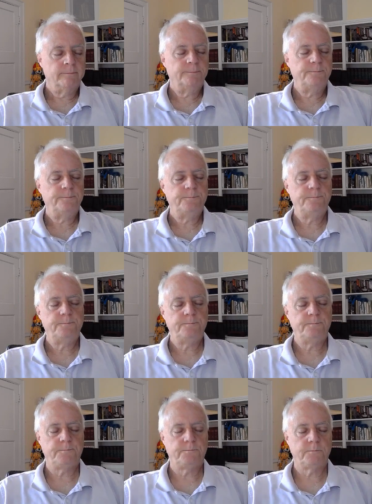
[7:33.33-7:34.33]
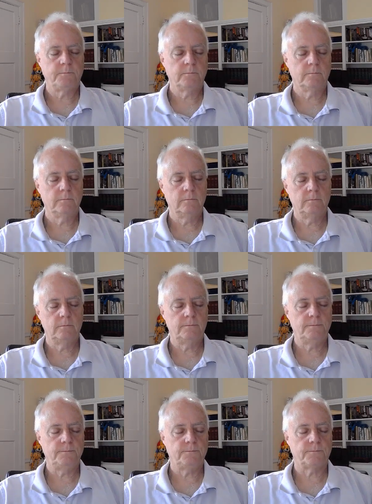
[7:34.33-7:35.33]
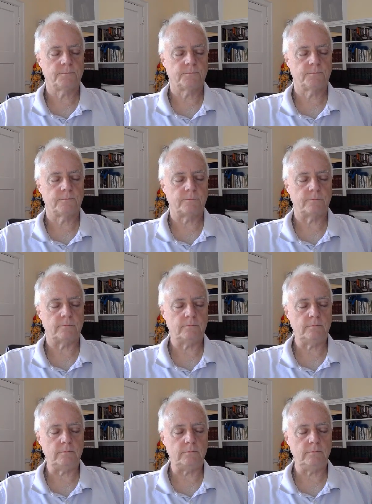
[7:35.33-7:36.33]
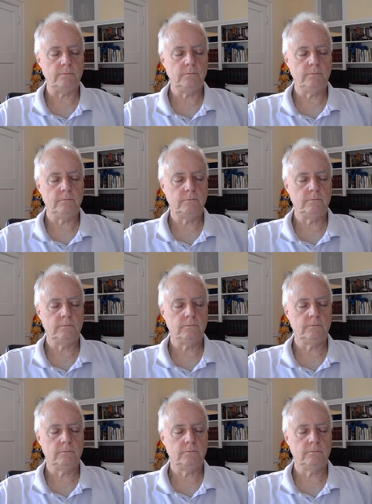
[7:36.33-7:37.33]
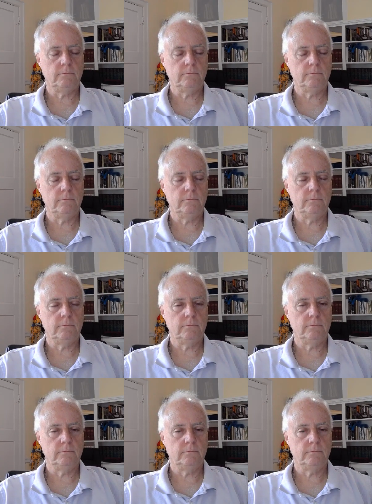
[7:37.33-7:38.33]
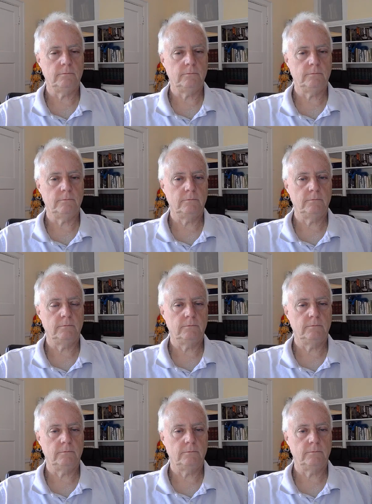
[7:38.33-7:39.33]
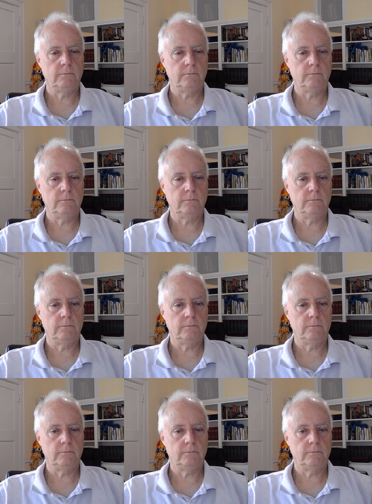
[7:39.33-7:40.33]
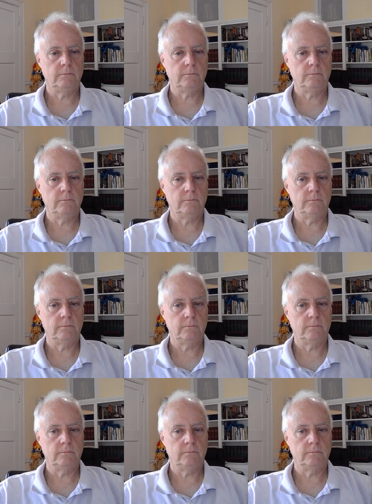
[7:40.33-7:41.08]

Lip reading: Nobody speaks.